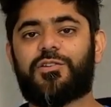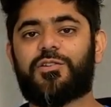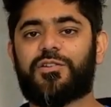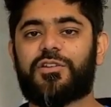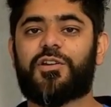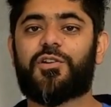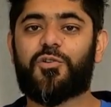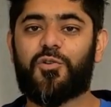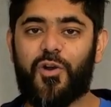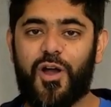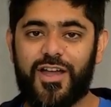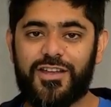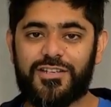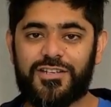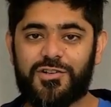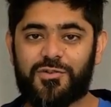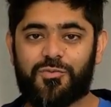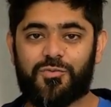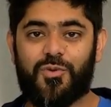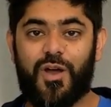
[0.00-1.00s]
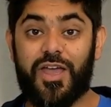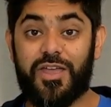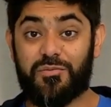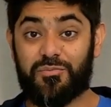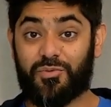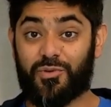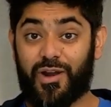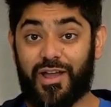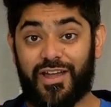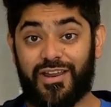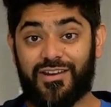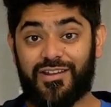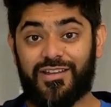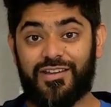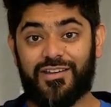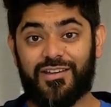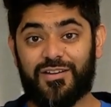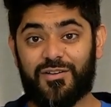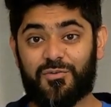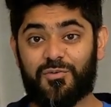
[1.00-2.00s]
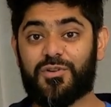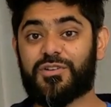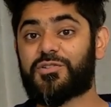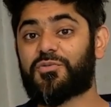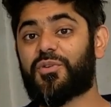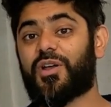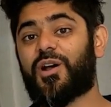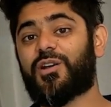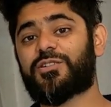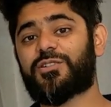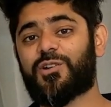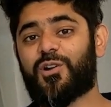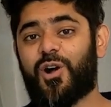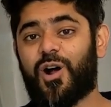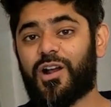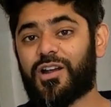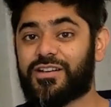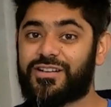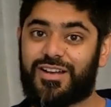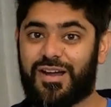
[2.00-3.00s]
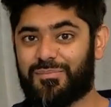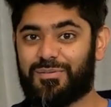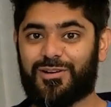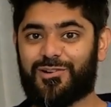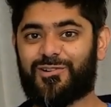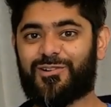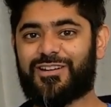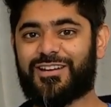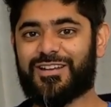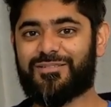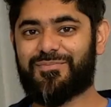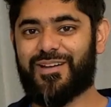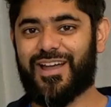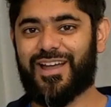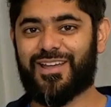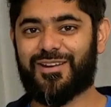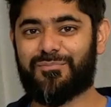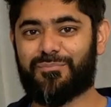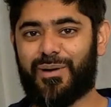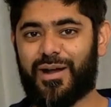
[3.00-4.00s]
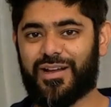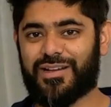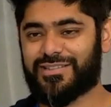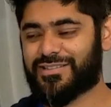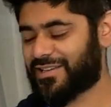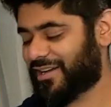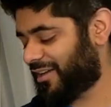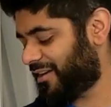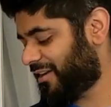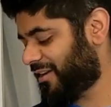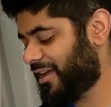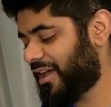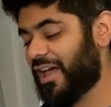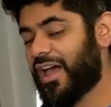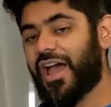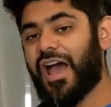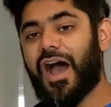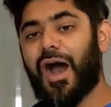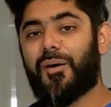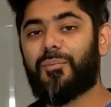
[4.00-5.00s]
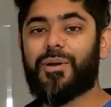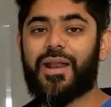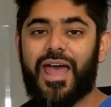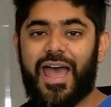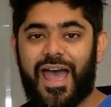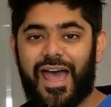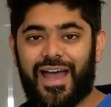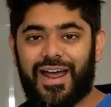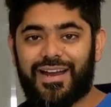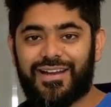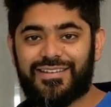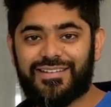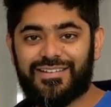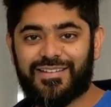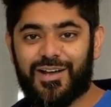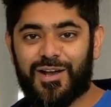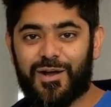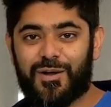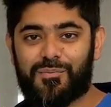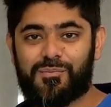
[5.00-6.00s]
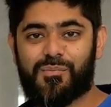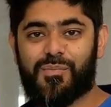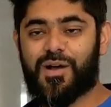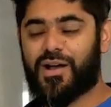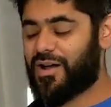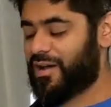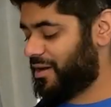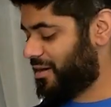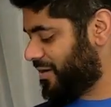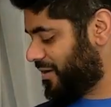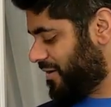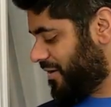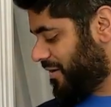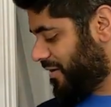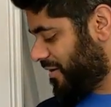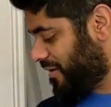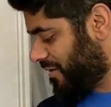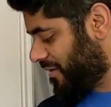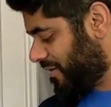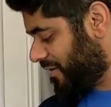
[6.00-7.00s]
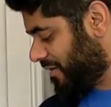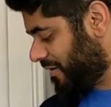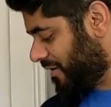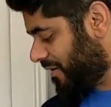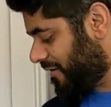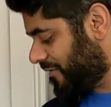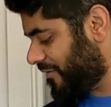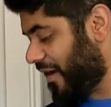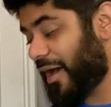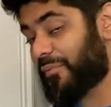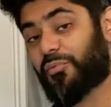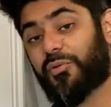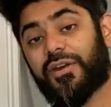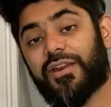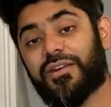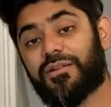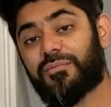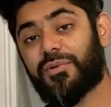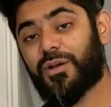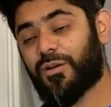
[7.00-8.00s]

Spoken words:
To the crushed white bread, which we also call double roti back in Pakistan, I'm gonna add some evaporated